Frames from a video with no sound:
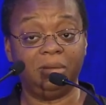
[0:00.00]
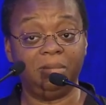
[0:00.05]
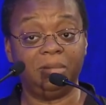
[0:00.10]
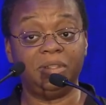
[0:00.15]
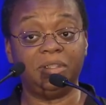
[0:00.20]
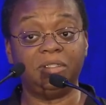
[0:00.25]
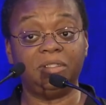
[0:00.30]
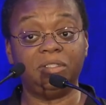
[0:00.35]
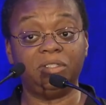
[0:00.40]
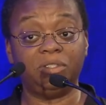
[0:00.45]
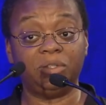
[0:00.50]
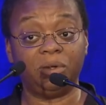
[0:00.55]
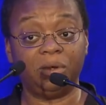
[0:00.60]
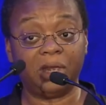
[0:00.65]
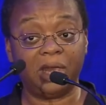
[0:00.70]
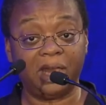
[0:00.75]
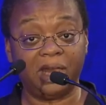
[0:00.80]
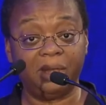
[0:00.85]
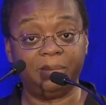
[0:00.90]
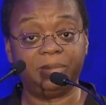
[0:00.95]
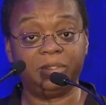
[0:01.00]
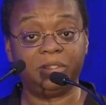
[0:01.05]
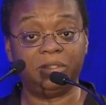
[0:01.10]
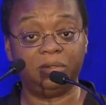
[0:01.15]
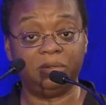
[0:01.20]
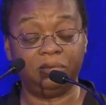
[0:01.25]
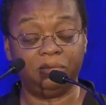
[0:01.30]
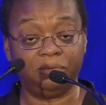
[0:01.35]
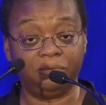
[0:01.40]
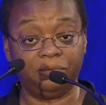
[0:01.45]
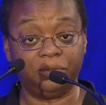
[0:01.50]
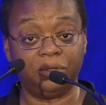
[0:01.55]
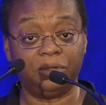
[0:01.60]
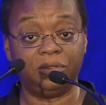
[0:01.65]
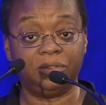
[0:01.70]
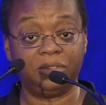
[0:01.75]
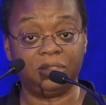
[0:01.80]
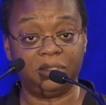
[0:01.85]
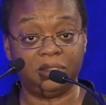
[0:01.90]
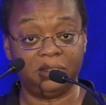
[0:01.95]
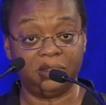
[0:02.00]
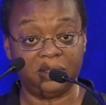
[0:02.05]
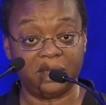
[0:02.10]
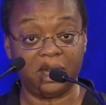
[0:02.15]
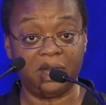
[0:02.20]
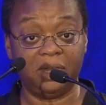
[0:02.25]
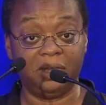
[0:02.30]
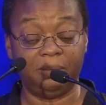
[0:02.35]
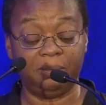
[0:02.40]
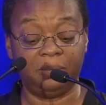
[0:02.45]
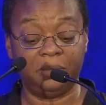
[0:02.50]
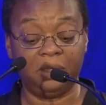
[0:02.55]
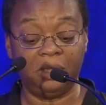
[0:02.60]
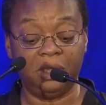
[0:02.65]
but this is her absolute first time.